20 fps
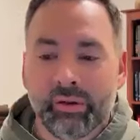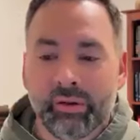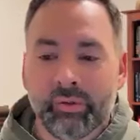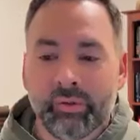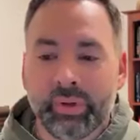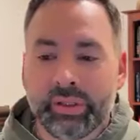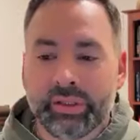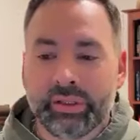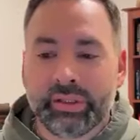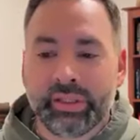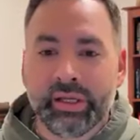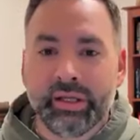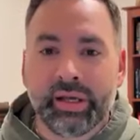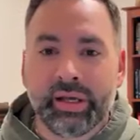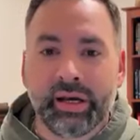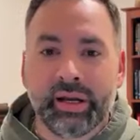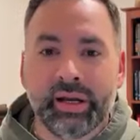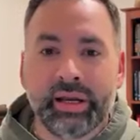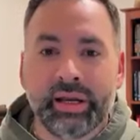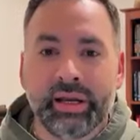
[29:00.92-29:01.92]
And we see
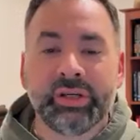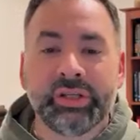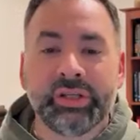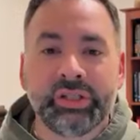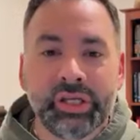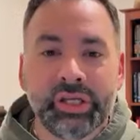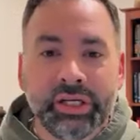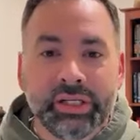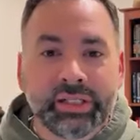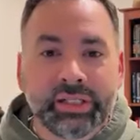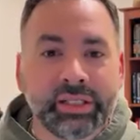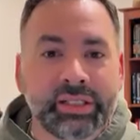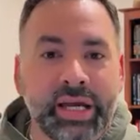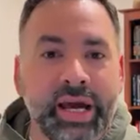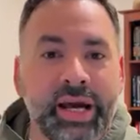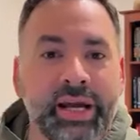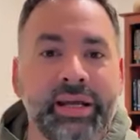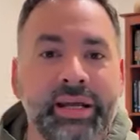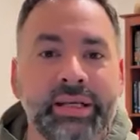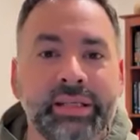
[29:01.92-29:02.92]
that even Jesus
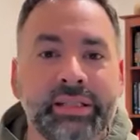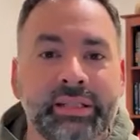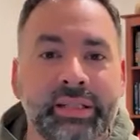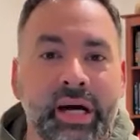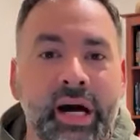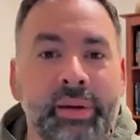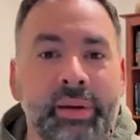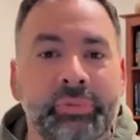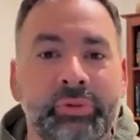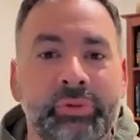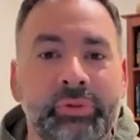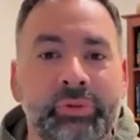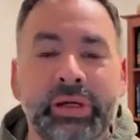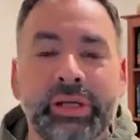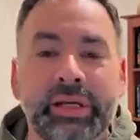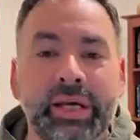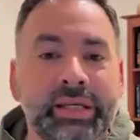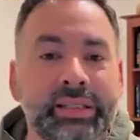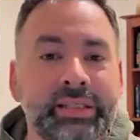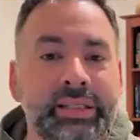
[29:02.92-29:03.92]
had his top
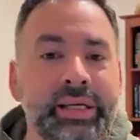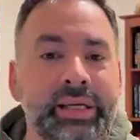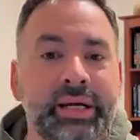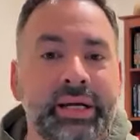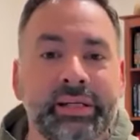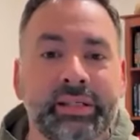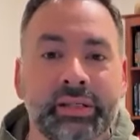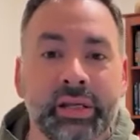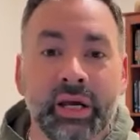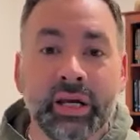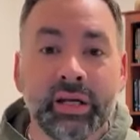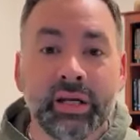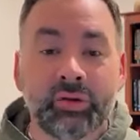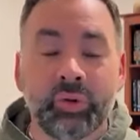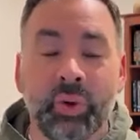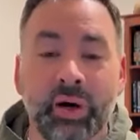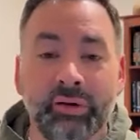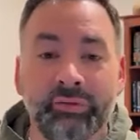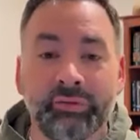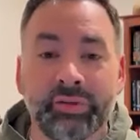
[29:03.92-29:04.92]
three. Yes, he had his
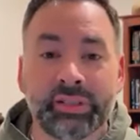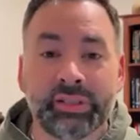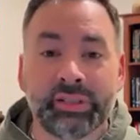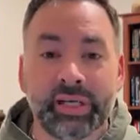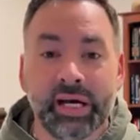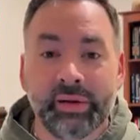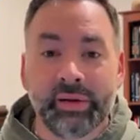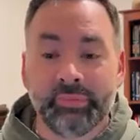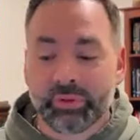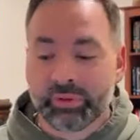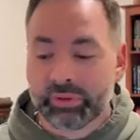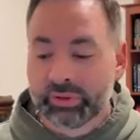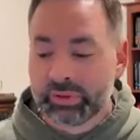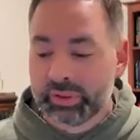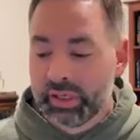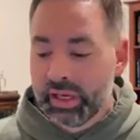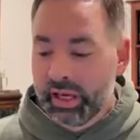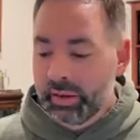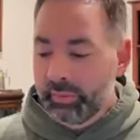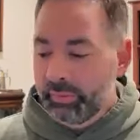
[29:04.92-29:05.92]
12
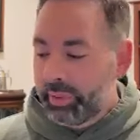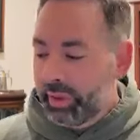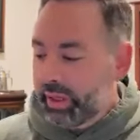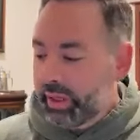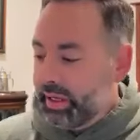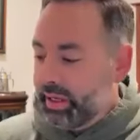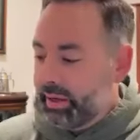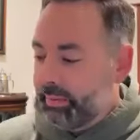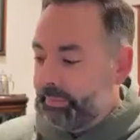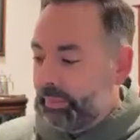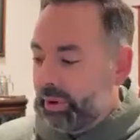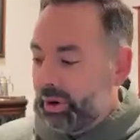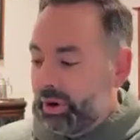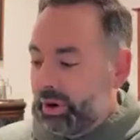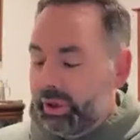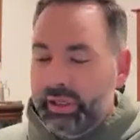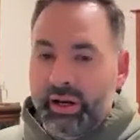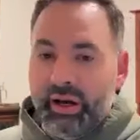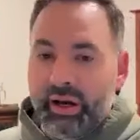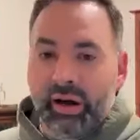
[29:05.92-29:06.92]
disciples, but in
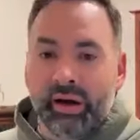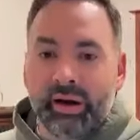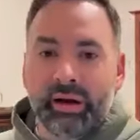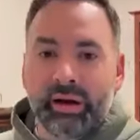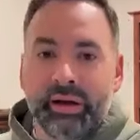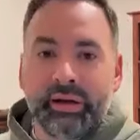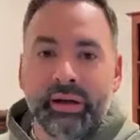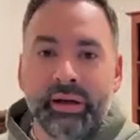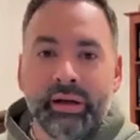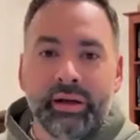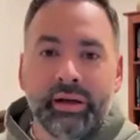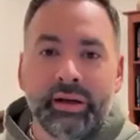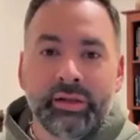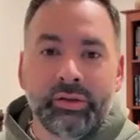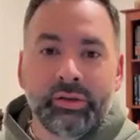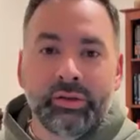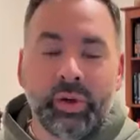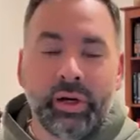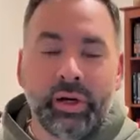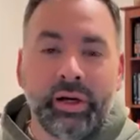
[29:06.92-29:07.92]
Mark 9
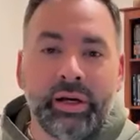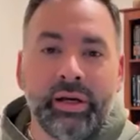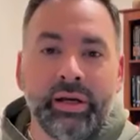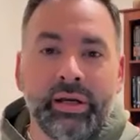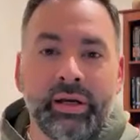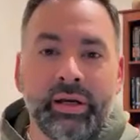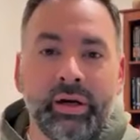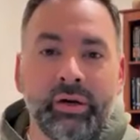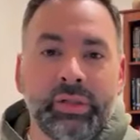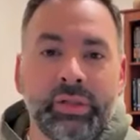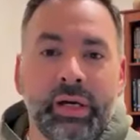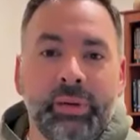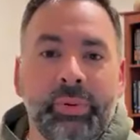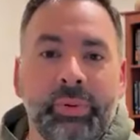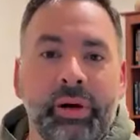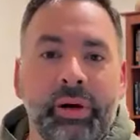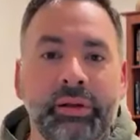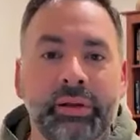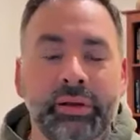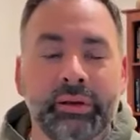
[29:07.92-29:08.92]
is where he goes up
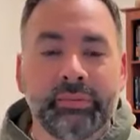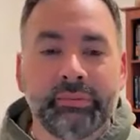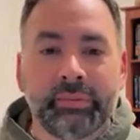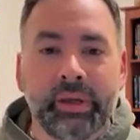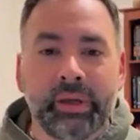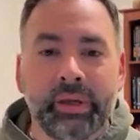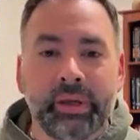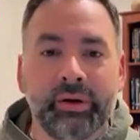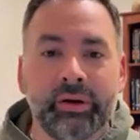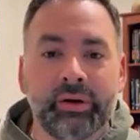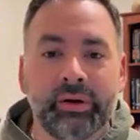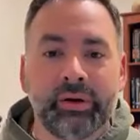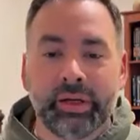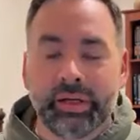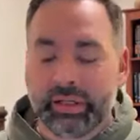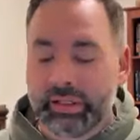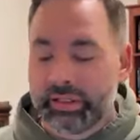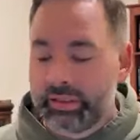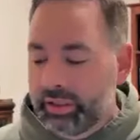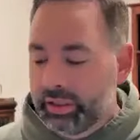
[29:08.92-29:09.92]
on the hill,
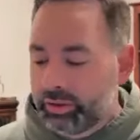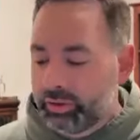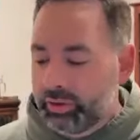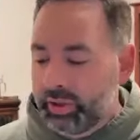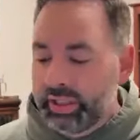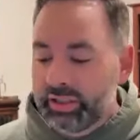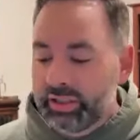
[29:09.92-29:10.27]
and it's the